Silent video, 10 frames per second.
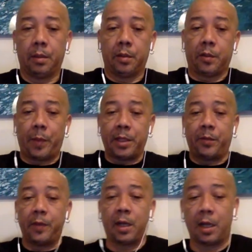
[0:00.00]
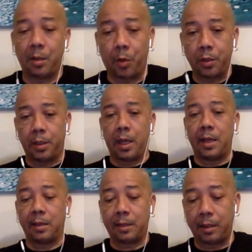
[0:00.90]
specifically, but you
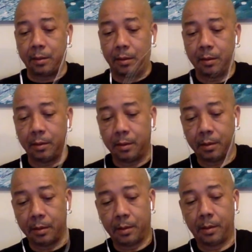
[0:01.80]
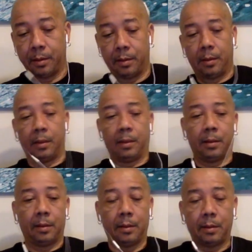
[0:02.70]
understand? Mm-hmm.
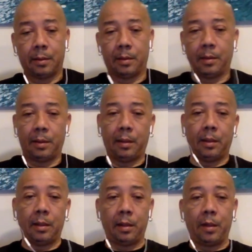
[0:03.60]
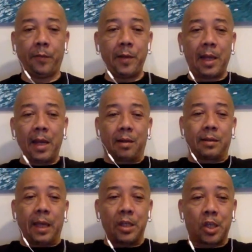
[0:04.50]
You, you, feel a little
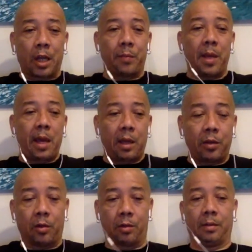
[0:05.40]
tension behind you.